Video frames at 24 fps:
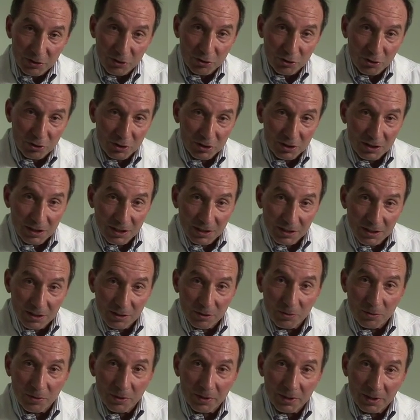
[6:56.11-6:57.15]
surgeon to
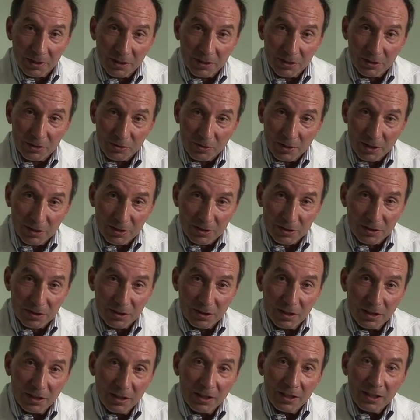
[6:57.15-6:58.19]
deal with and address,
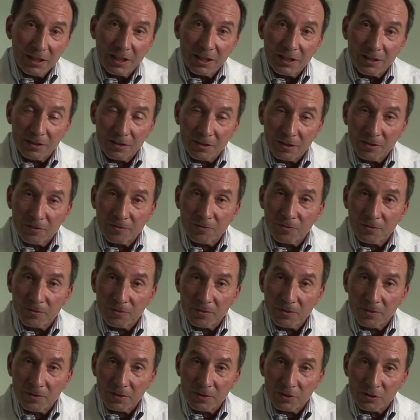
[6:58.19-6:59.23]
and
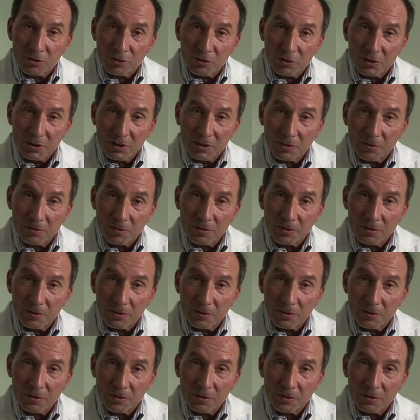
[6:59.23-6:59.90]
the surgery